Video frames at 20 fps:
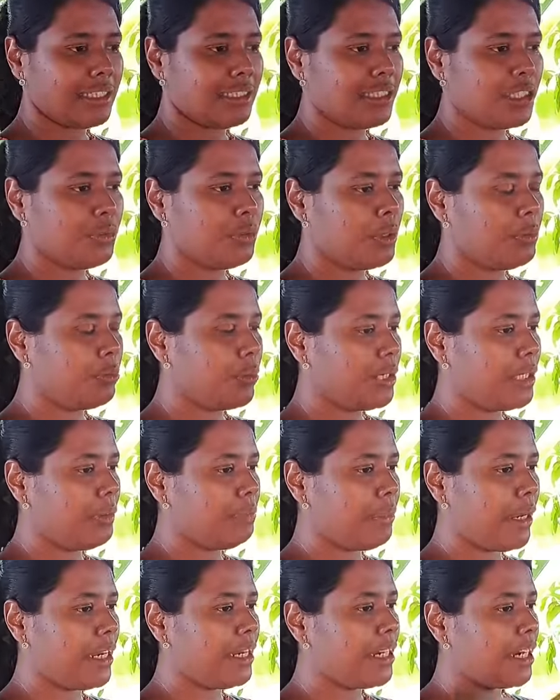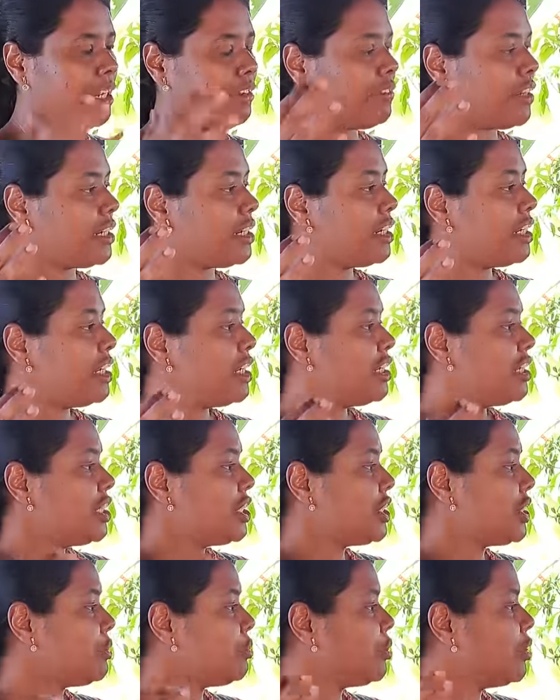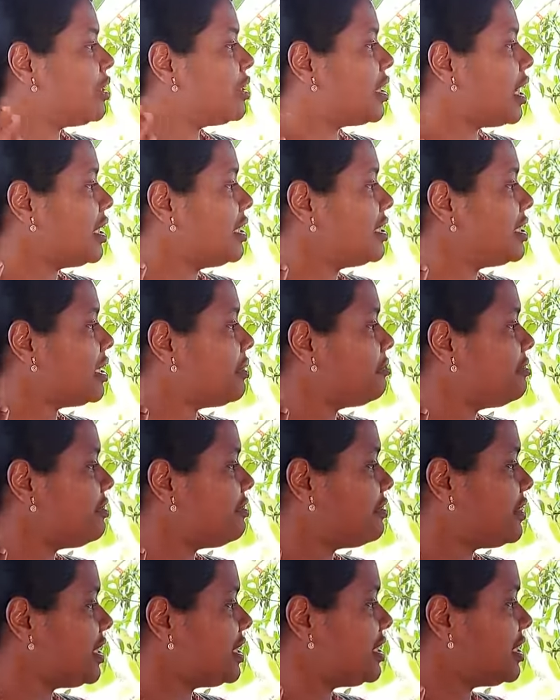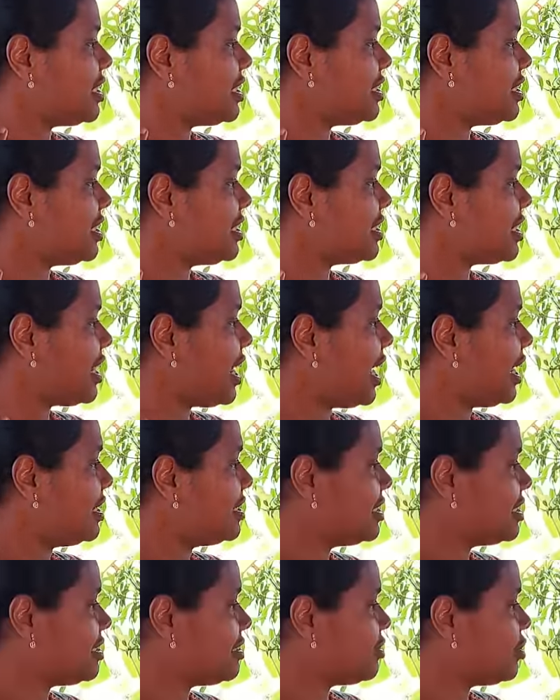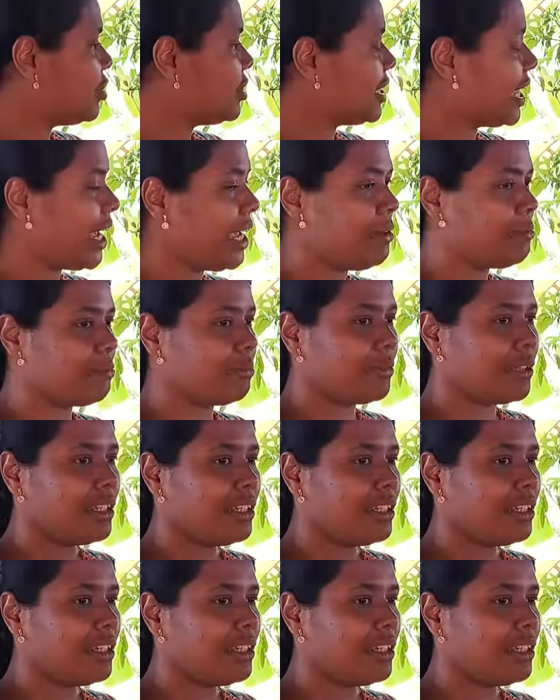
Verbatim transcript: She would put the pen drive and she would run some 50, 60 slides in no time.